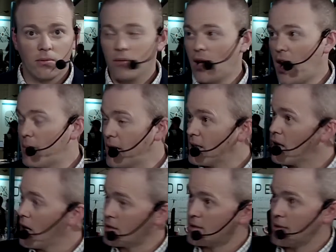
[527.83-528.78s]
I mean,
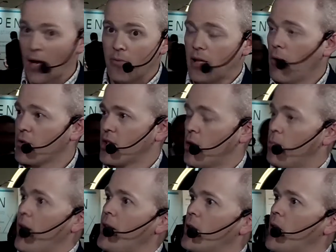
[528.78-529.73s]
uh, that, that was a
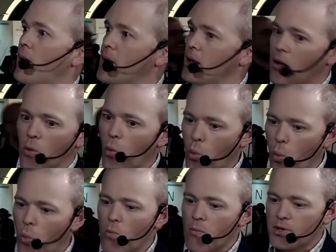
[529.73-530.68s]
no-brainer. I mean,
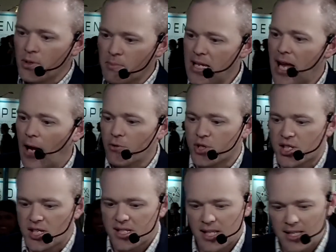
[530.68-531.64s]
to me, I was
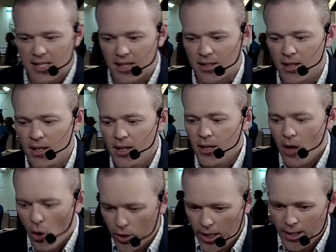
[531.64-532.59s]
just thinking,
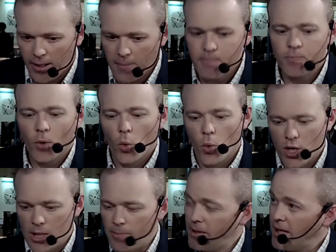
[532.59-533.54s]
okay, we're
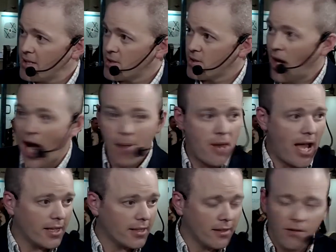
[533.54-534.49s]
in a place I'm
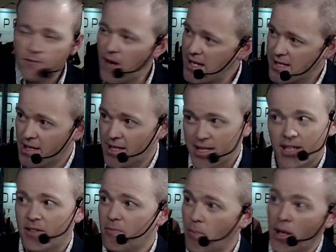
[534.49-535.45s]
not going to invest in a
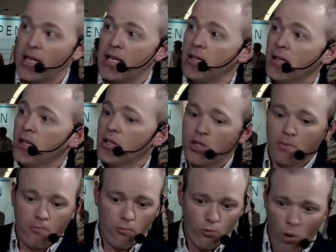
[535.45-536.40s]
ton of money to
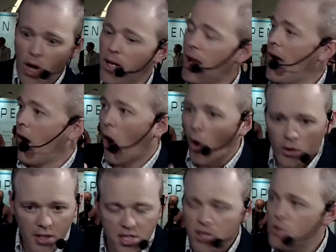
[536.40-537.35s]
run all
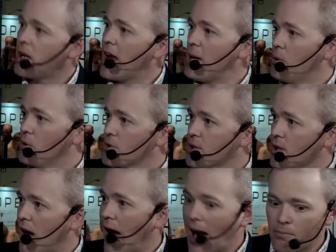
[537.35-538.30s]
these new cables.
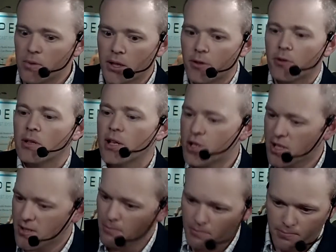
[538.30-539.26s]
I'm literally
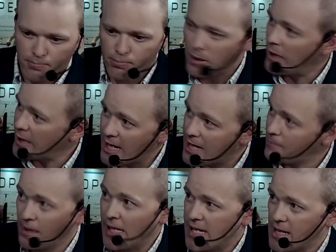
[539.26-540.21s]
just plugging and
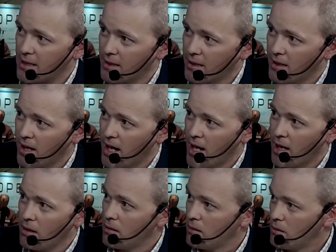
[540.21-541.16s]
playing. When you already
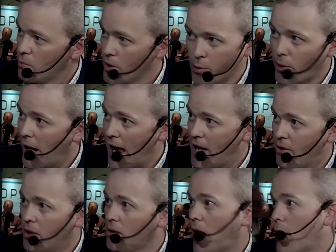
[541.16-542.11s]
have the infrastructure with what I have in place.